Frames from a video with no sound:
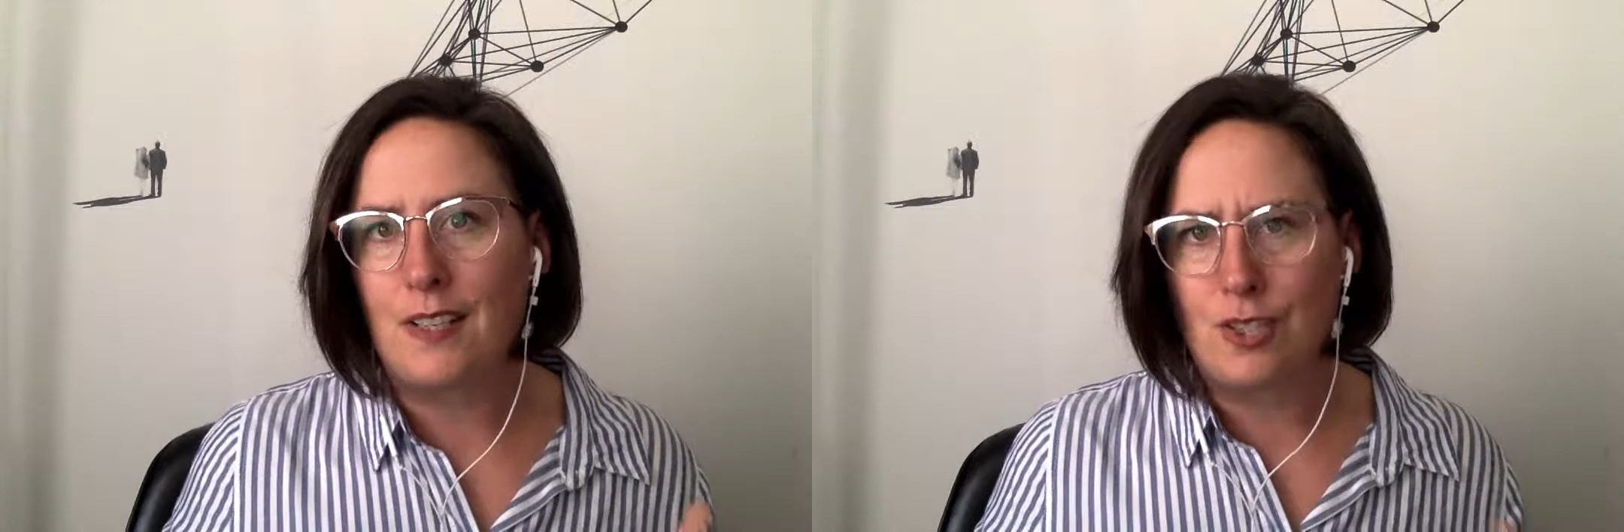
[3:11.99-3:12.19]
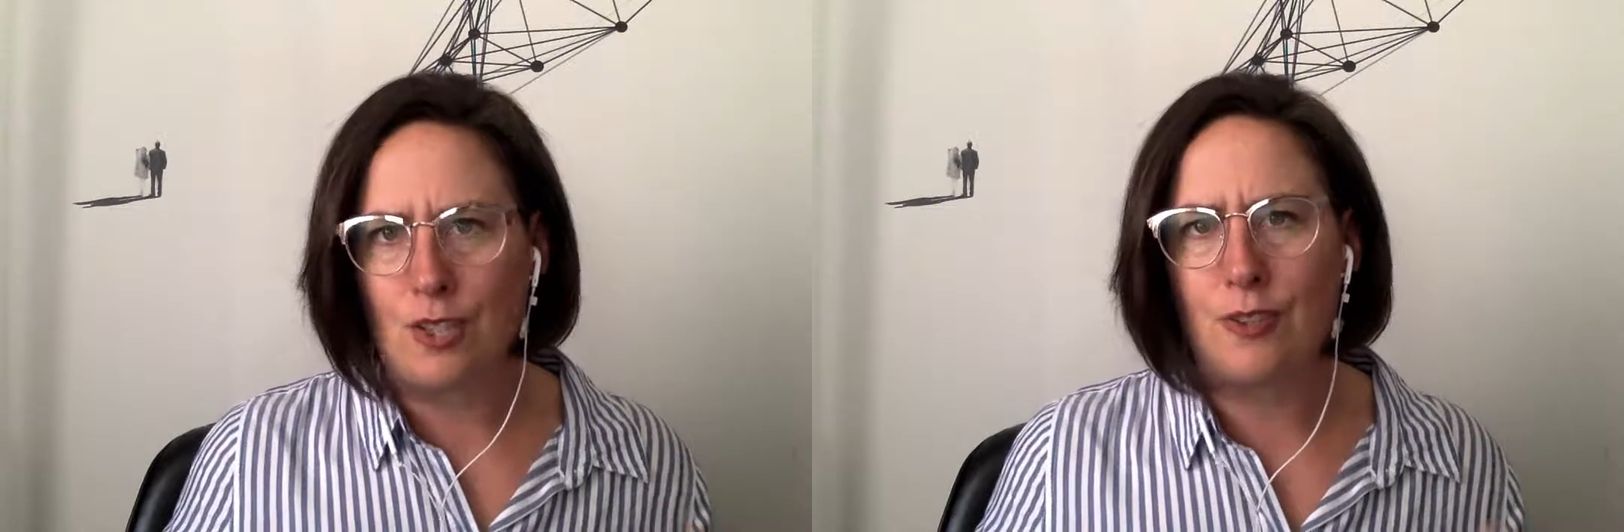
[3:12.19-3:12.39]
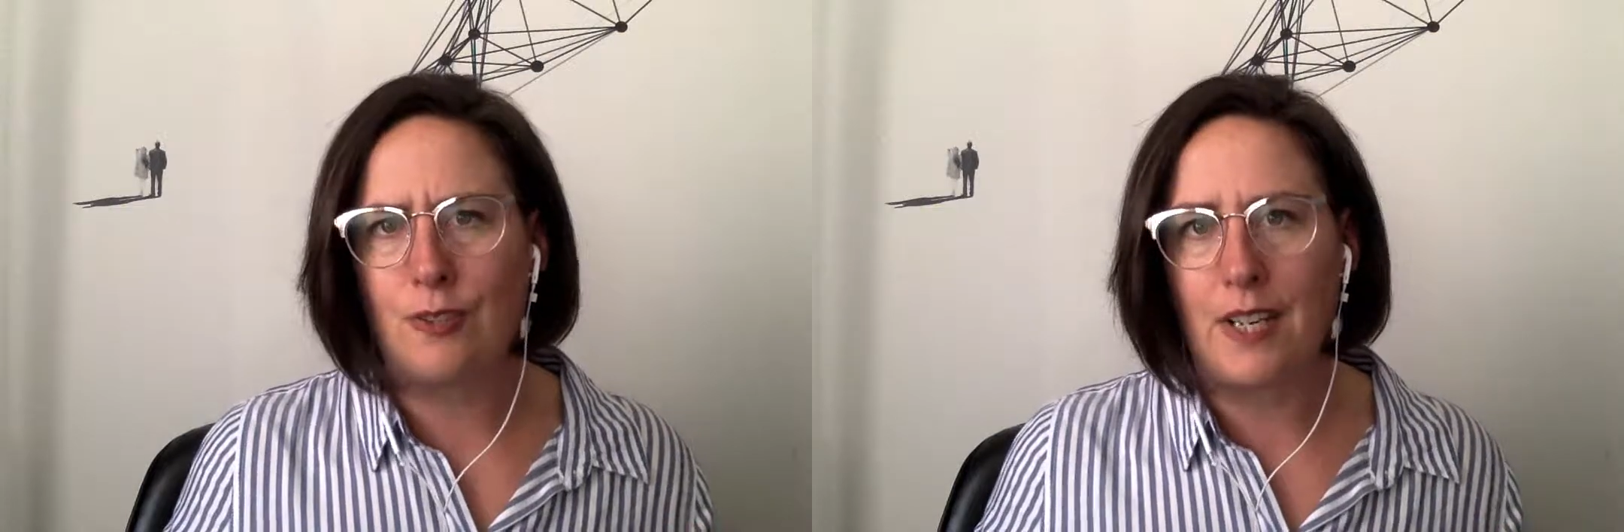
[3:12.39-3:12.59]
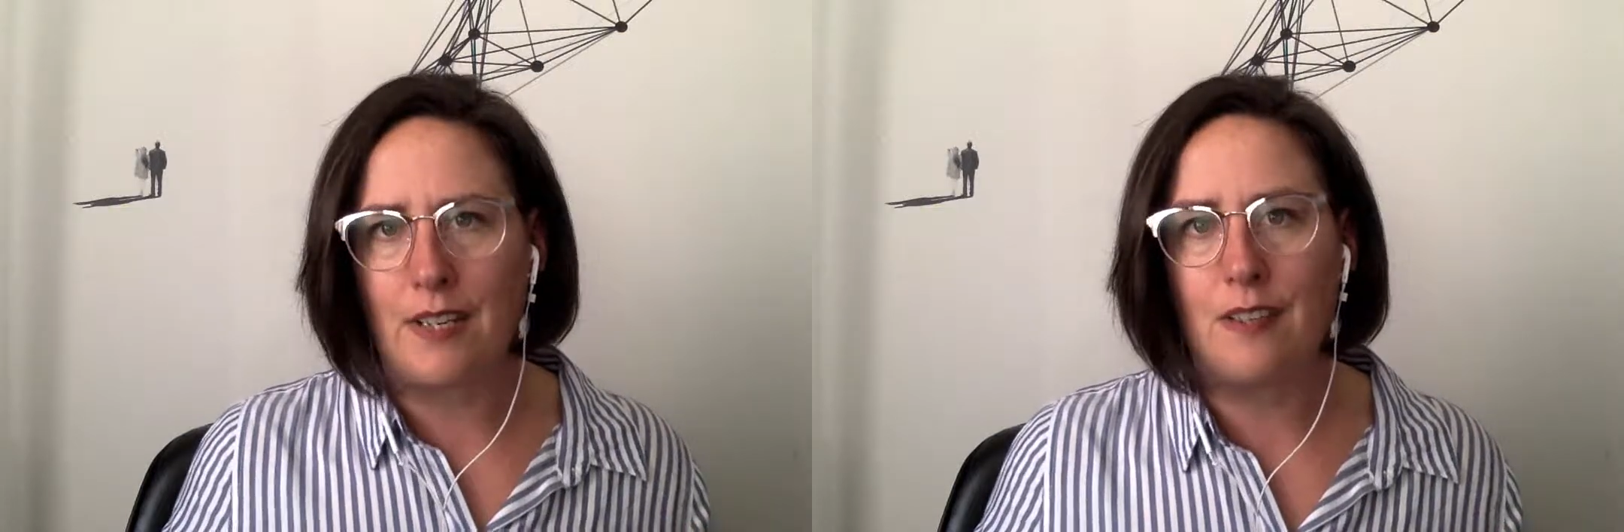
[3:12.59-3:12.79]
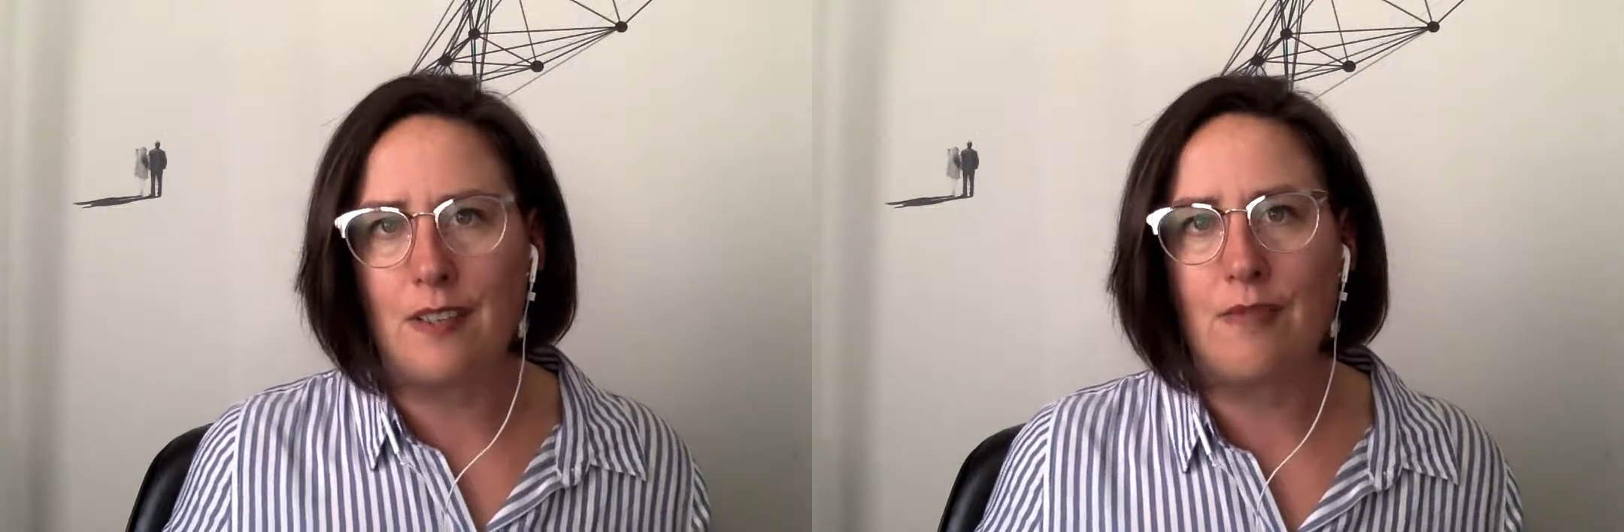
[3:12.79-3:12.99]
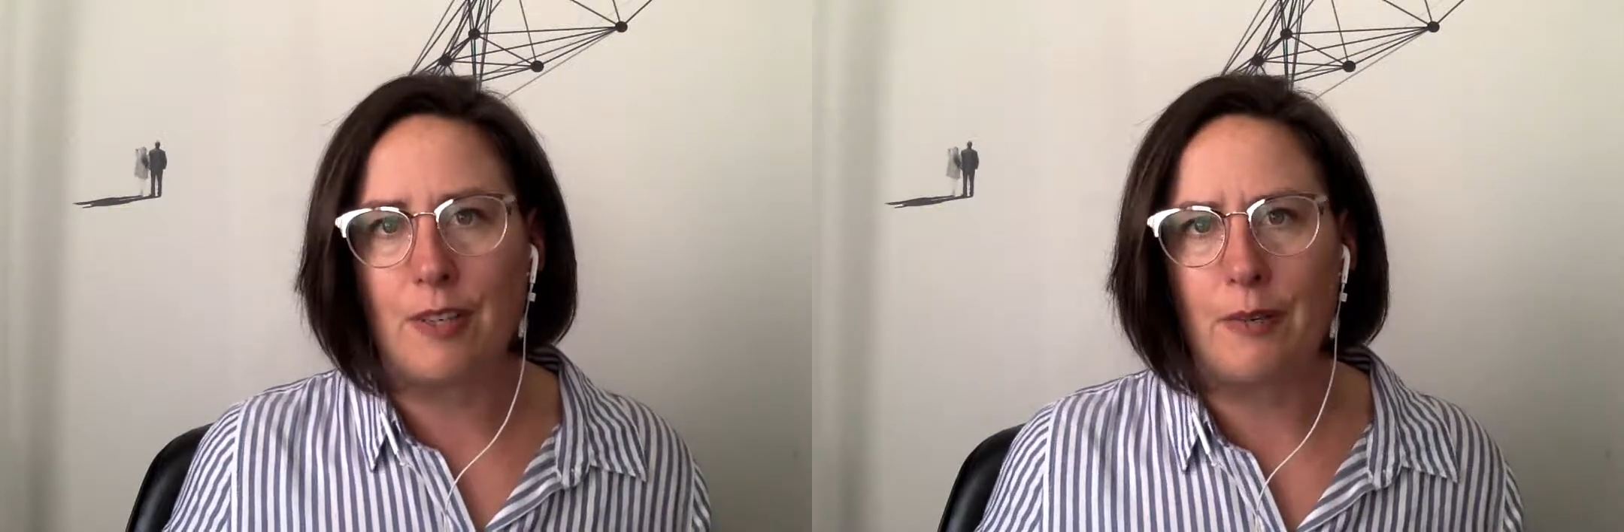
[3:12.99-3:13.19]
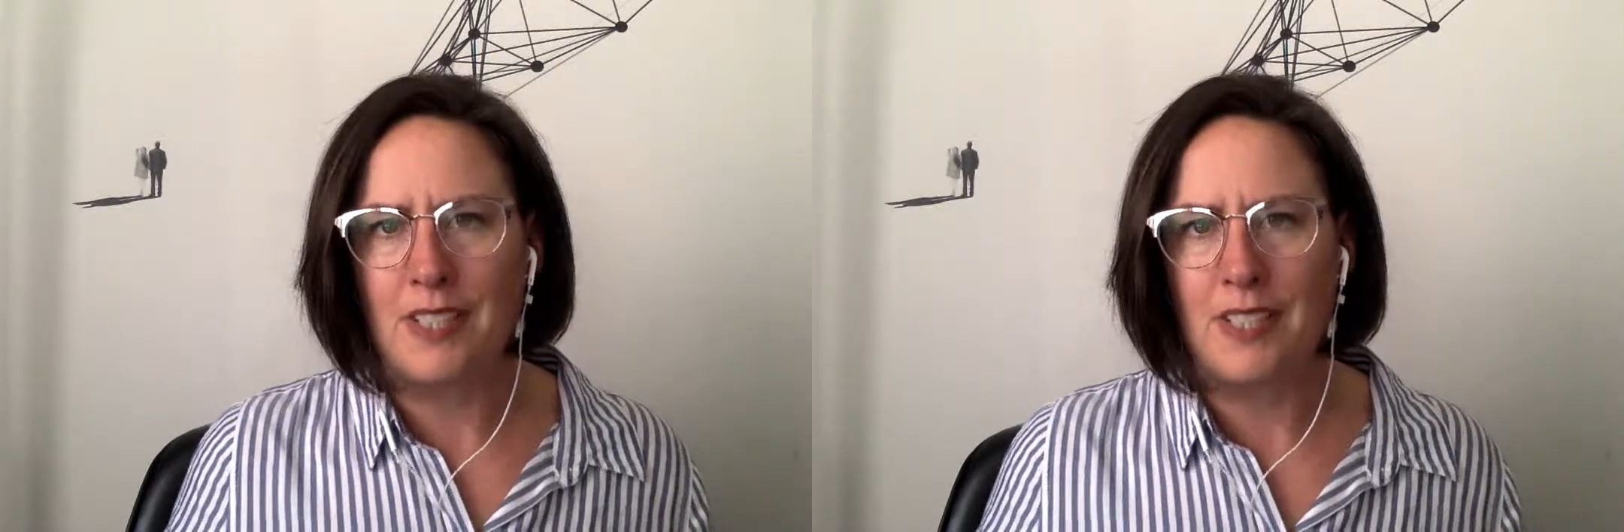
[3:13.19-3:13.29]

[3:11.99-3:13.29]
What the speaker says: until you get an interview,